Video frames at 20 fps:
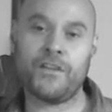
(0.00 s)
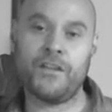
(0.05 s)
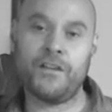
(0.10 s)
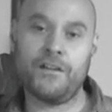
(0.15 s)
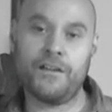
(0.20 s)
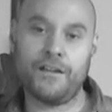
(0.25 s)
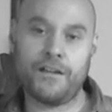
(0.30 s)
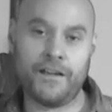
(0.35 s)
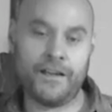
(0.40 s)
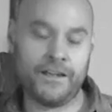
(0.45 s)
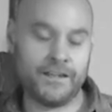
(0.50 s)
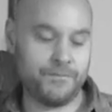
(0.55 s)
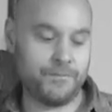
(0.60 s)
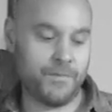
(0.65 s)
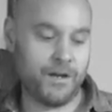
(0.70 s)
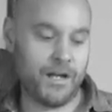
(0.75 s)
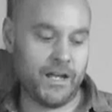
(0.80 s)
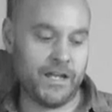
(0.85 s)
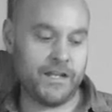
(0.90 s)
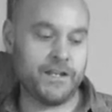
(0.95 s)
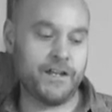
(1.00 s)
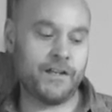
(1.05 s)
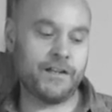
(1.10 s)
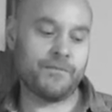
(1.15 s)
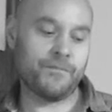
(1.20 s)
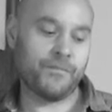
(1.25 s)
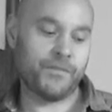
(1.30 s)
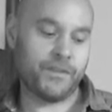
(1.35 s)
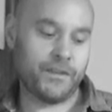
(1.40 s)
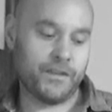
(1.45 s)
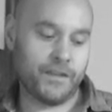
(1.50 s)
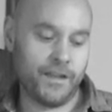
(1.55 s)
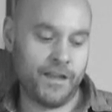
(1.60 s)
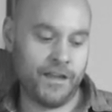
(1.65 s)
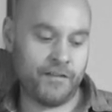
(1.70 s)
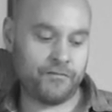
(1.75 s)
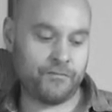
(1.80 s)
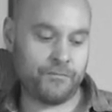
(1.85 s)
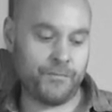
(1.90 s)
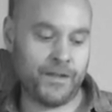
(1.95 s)
A minor,
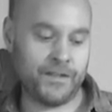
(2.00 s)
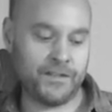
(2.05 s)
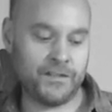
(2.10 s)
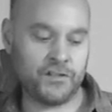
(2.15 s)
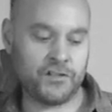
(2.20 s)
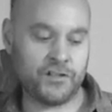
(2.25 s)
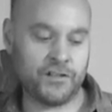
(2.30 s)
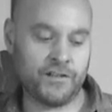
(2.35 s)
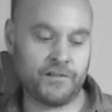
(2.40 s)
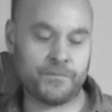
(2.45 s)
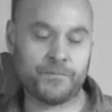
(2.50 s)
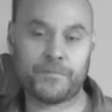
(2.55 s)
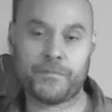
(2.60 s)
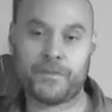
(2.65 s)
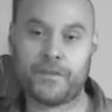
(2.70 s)
F major,